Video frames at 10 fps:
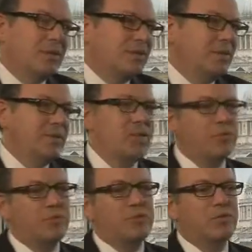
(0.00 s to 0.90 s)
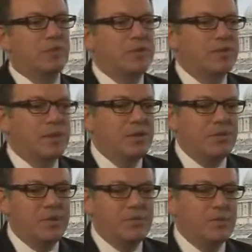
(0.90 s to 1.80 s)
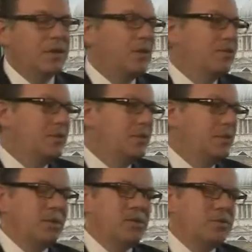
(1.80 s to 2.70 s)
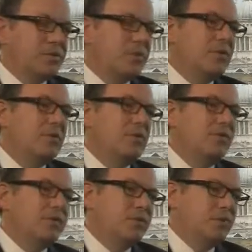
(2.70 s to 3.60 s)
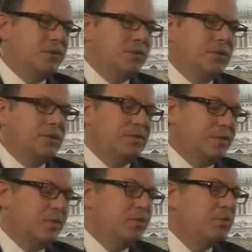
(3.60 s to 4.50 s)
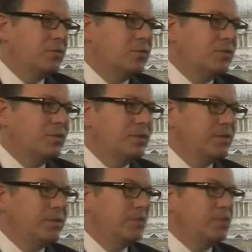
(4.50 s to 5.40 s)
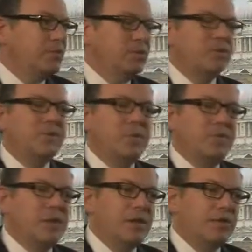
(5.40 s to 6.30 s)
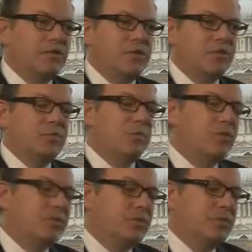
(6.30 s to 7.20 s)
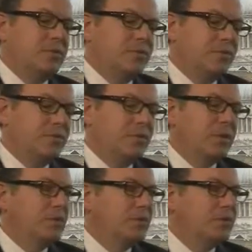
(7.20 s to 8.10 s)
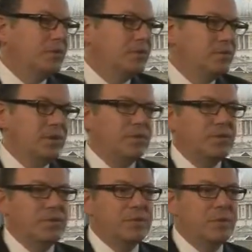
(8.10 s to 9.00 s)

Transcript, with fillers: Same thing for post-trade processing. If you have hundreds, hundred different distributed groups doing doing the same thing and trying to move to to, uh, to a shared service